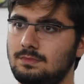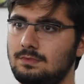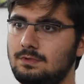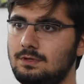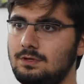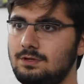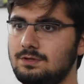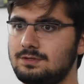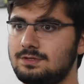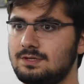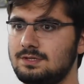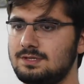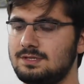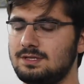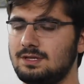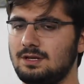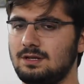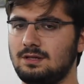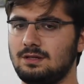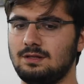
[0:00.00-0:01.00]
he used to
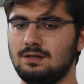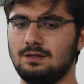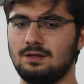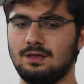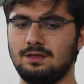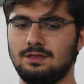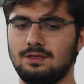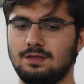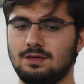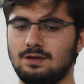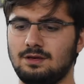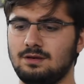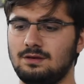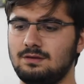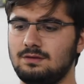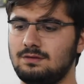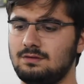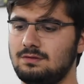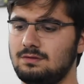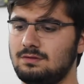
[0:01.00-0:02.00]
sell. I think